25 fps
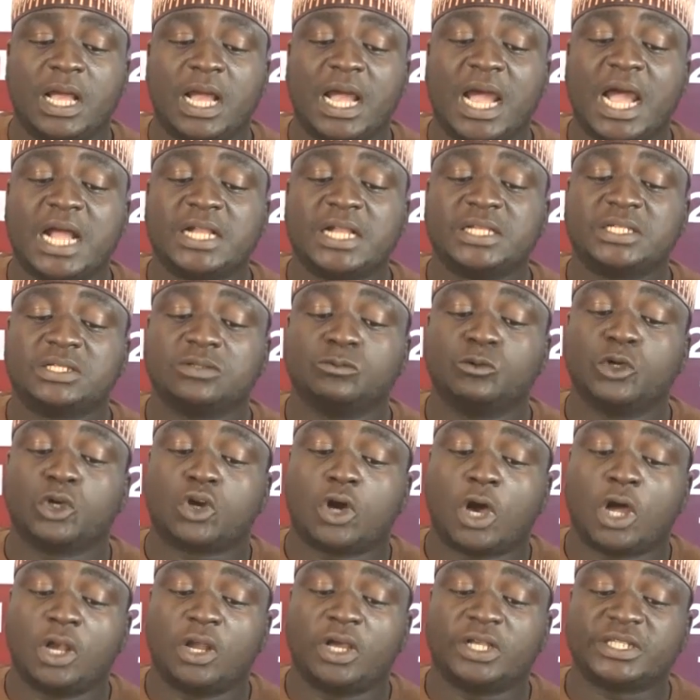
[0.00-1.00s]
and we
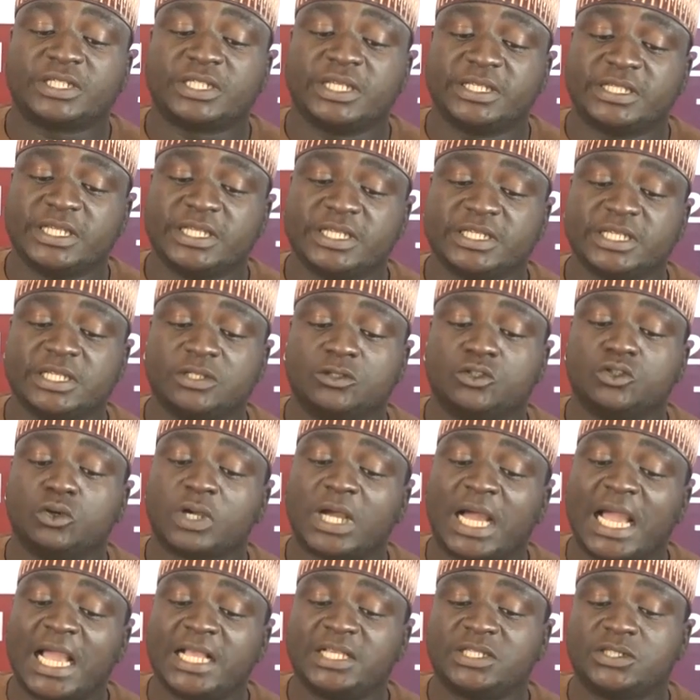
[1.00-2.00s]
call on citizens to
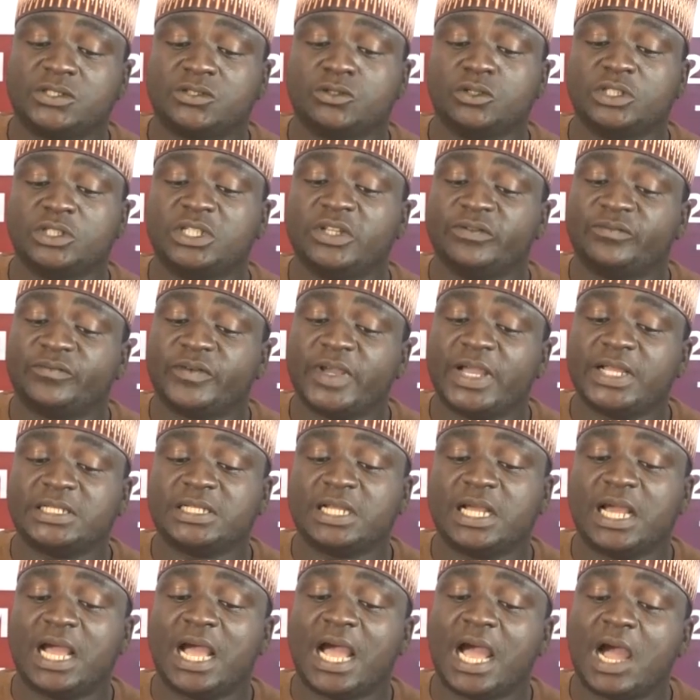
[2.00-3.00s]
rise to defend
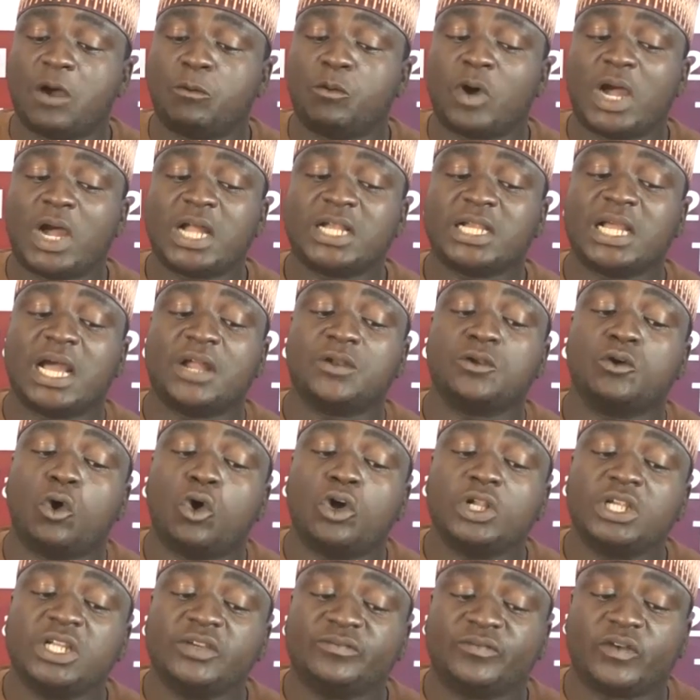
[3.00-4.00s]
our one and
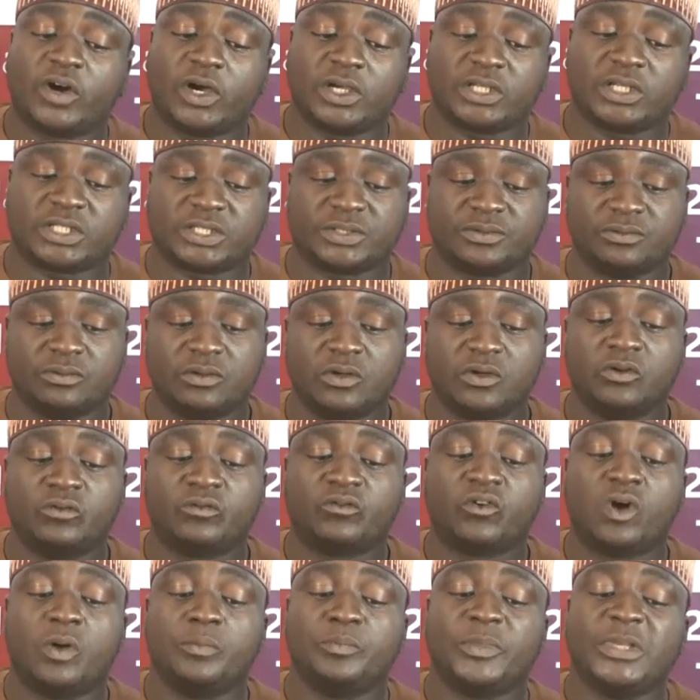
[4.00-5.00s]
only voice
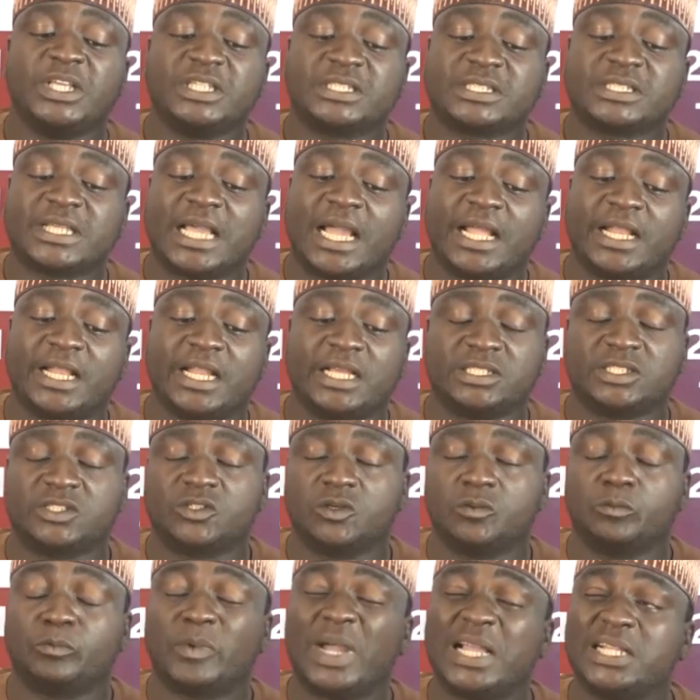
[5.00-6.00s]
from being silenced
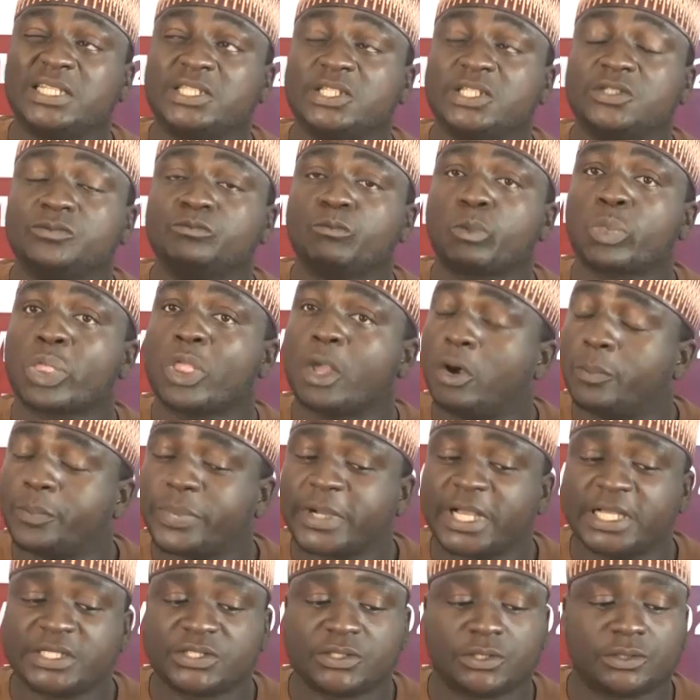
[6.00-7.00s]
by the
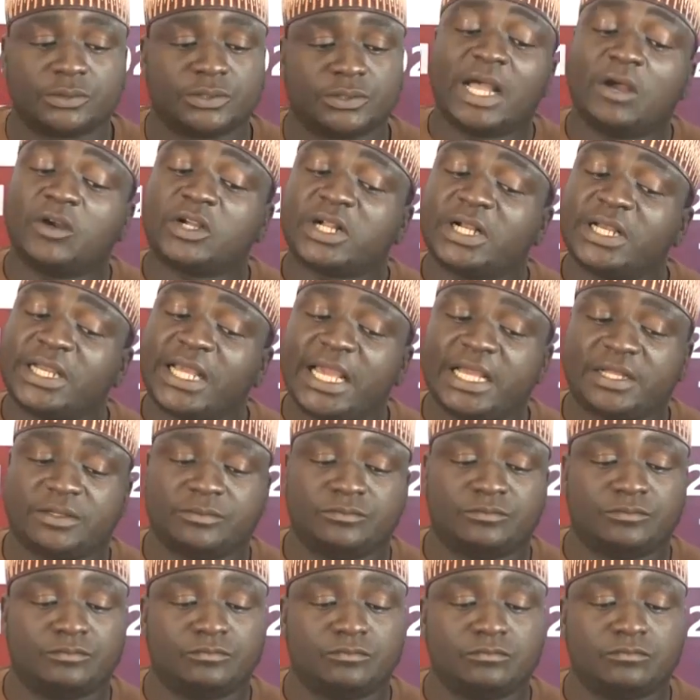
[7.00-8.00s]
oppressor. It's unclear
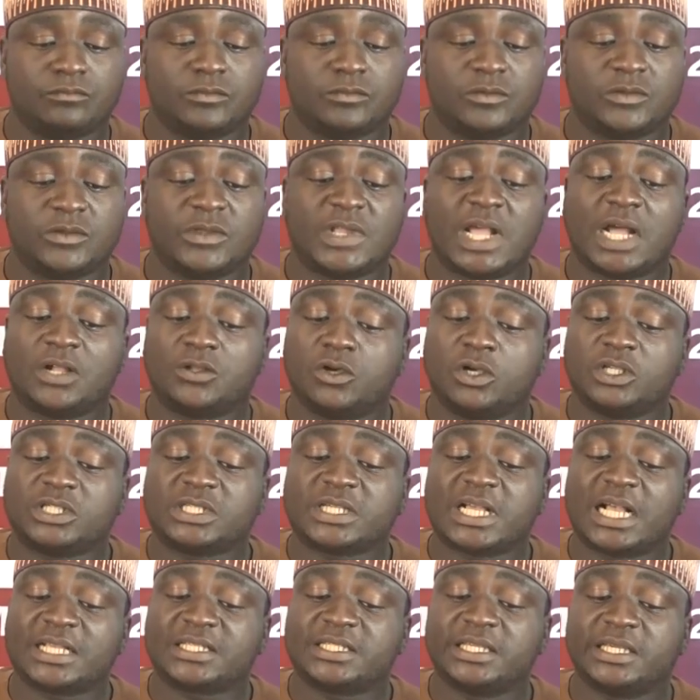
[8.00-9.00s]
that those
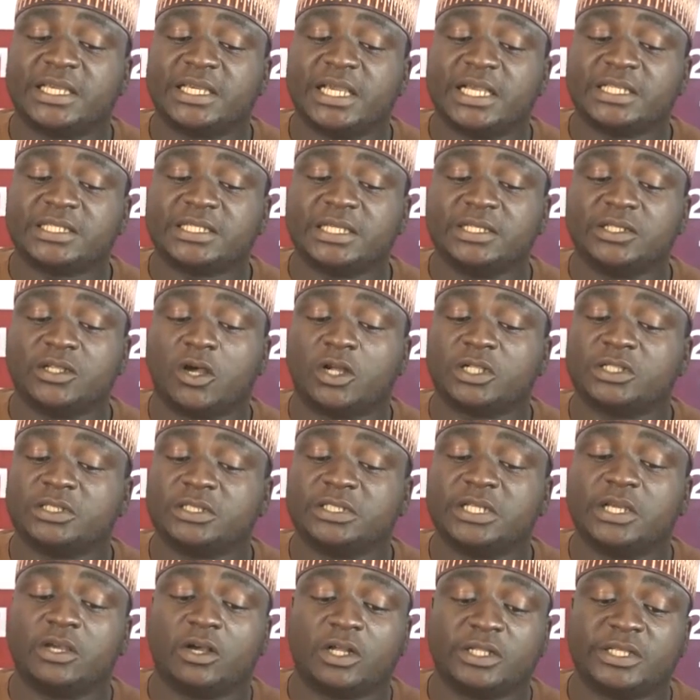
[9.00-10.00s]
castigating
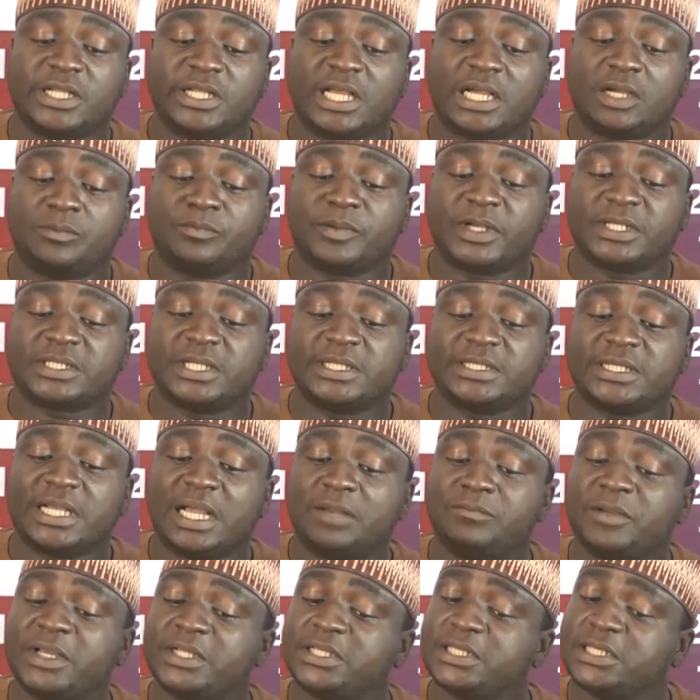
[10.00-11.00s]
the ordinary President
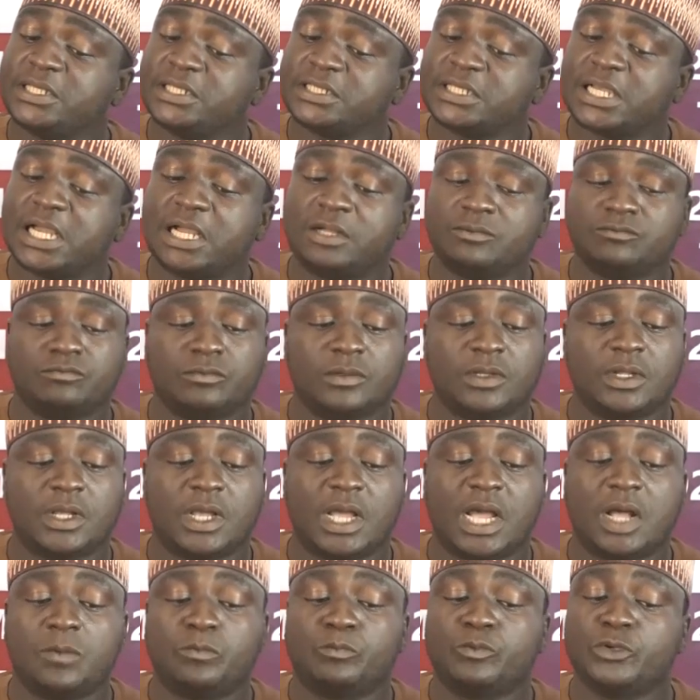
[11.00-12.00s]
Ahmed Issa
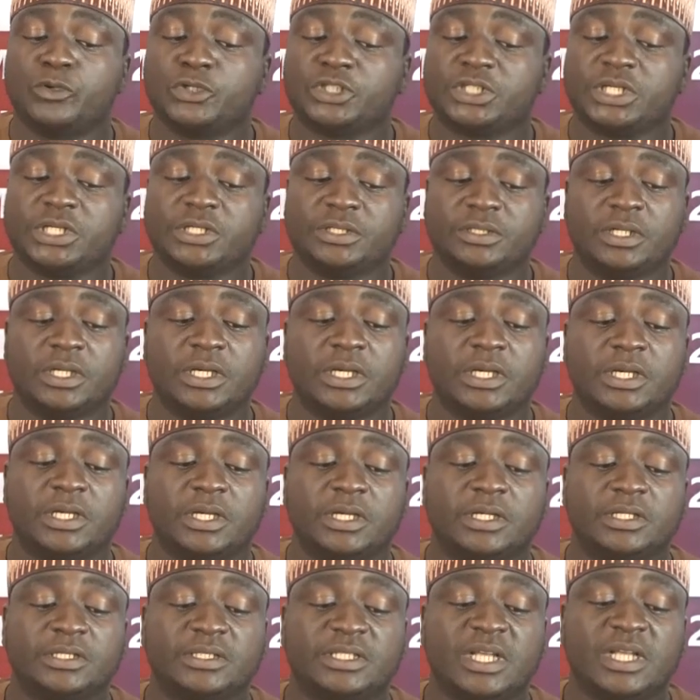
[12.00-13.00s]
and pushing
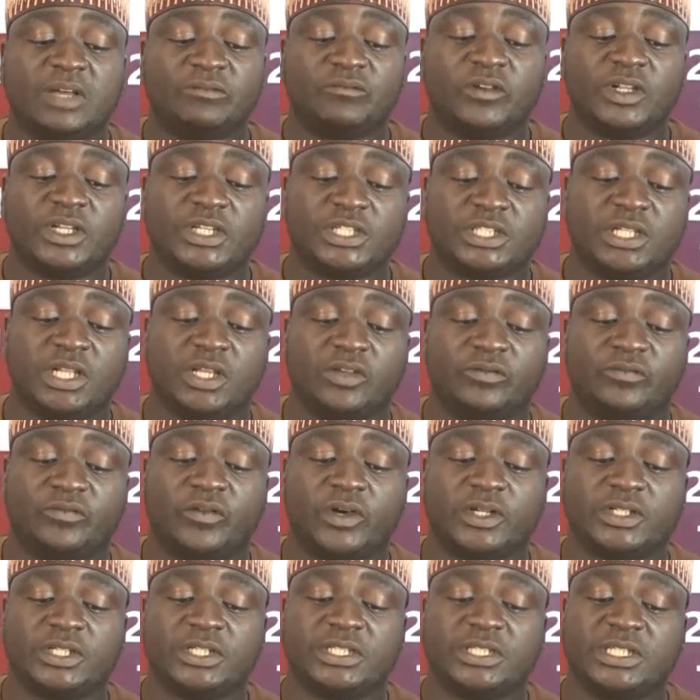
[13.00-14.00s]
devilishly
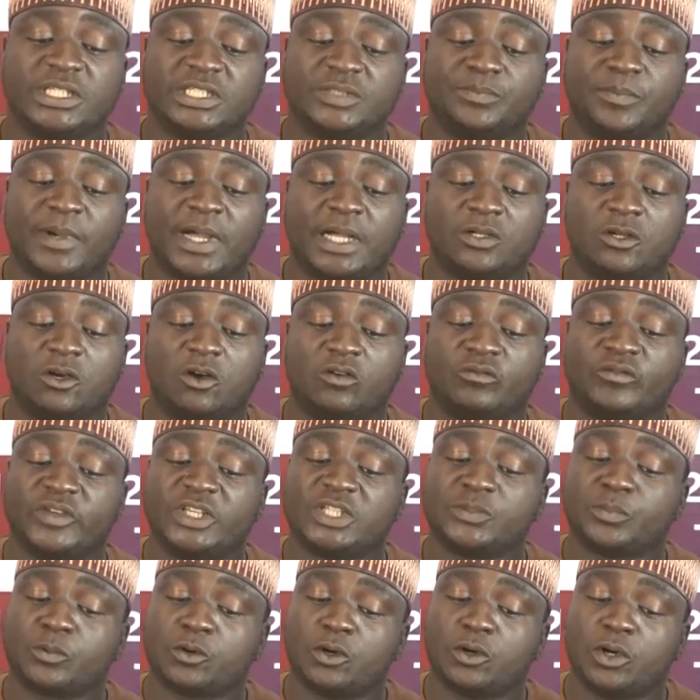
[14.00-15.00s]
for the disband of
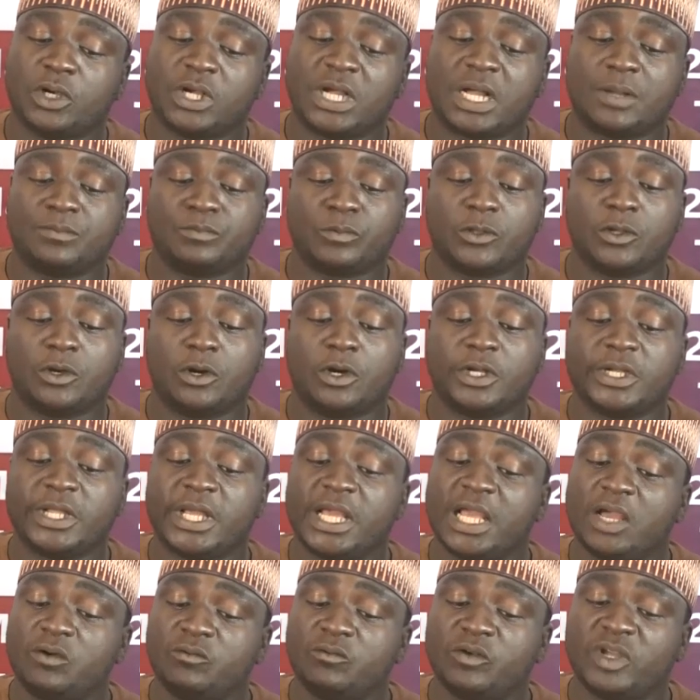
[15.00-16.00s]
his program on
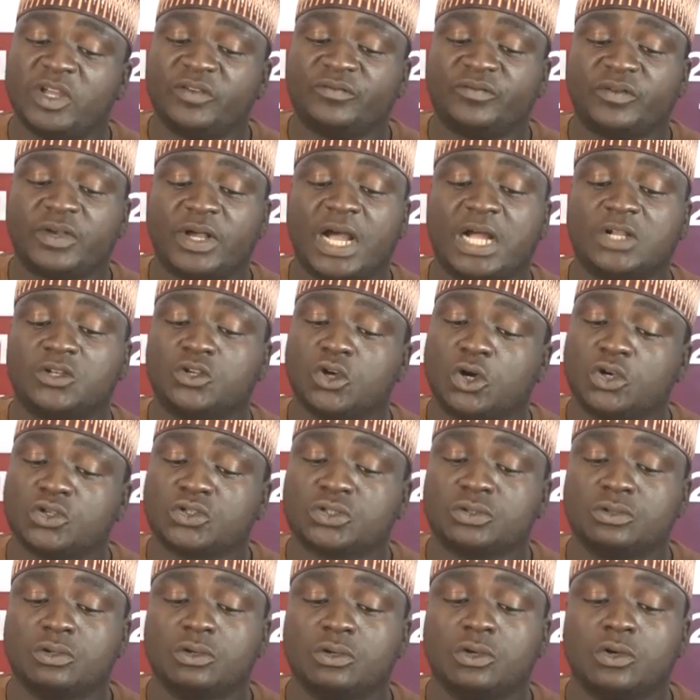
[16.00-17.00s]
airwave are
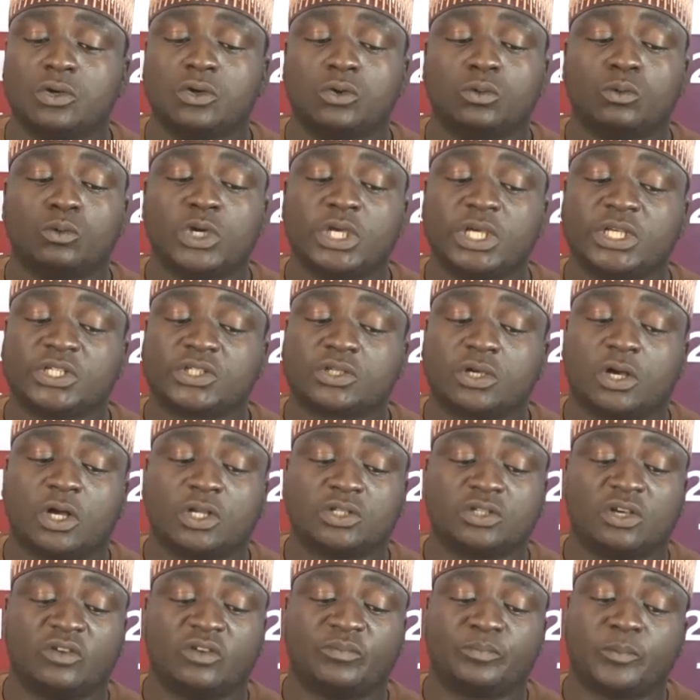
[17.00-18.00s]
those who, in
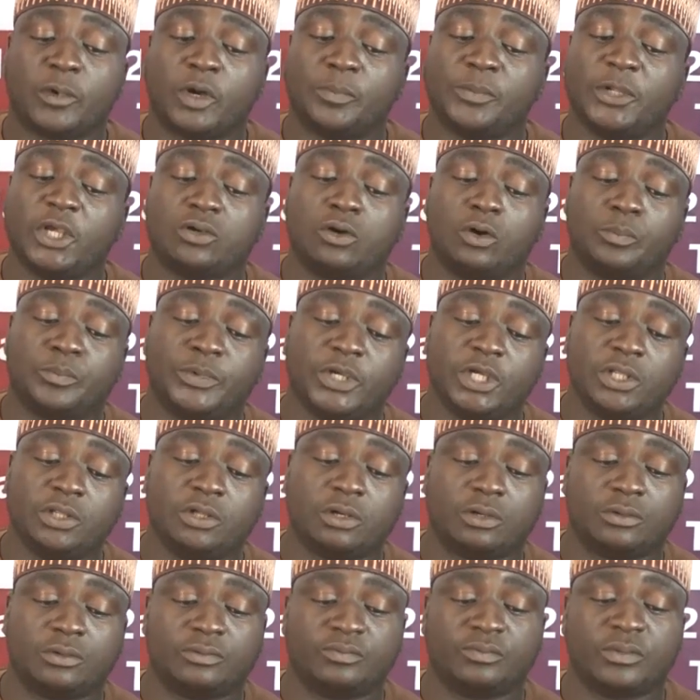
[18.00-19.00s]
court of public
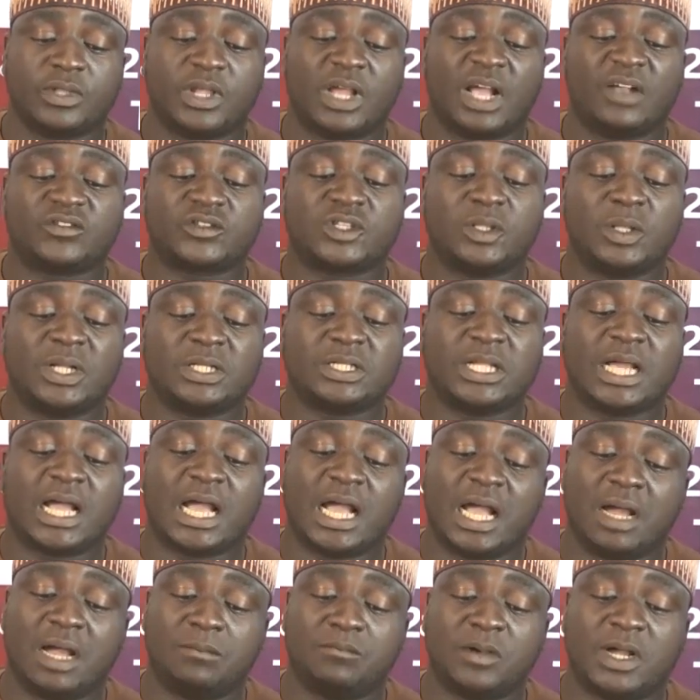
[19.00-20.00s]
opinion, have slandered
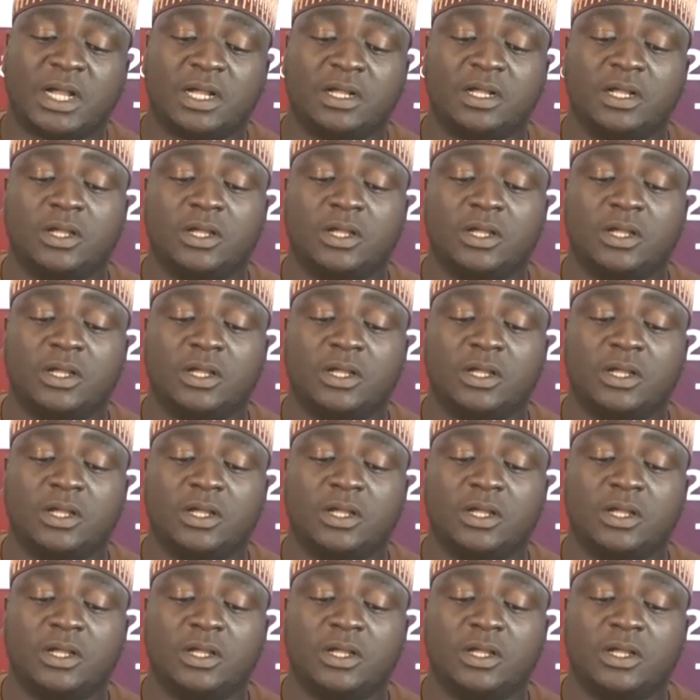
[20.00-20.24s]
hammer